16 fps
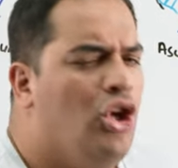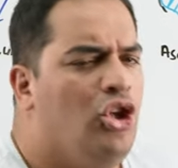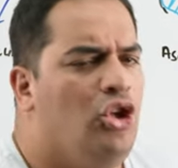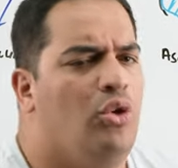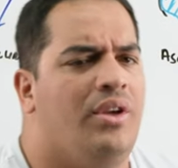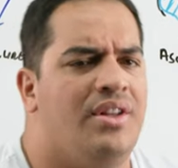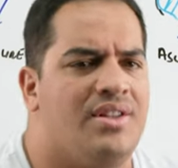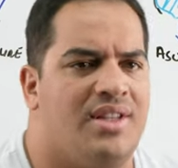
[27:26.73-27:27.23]

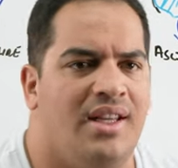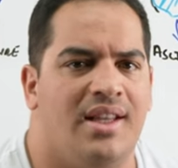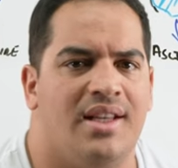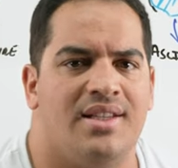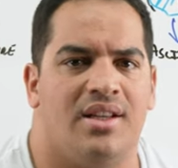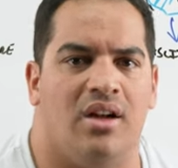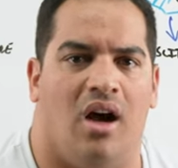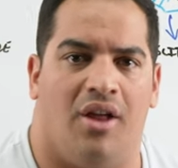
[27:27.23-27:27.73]
You can see
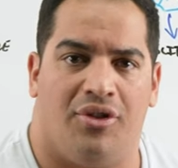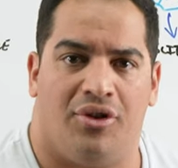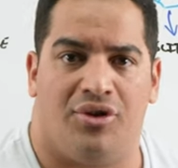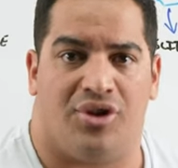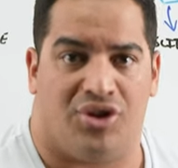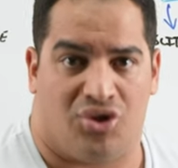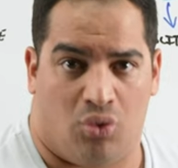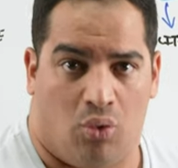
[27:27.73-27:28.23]
this in other
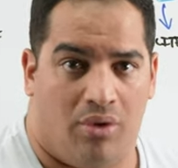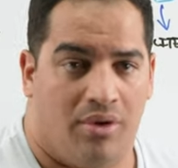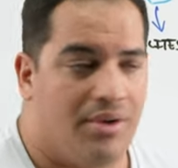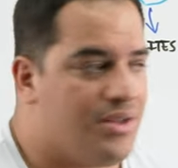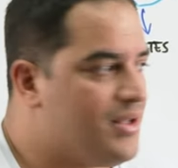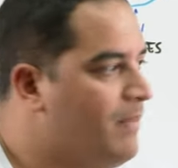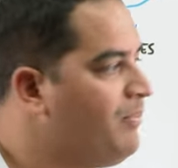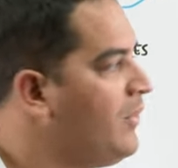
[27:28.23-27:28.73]

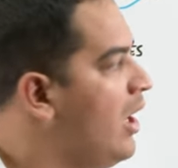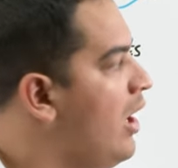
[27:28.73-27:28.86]
disorders,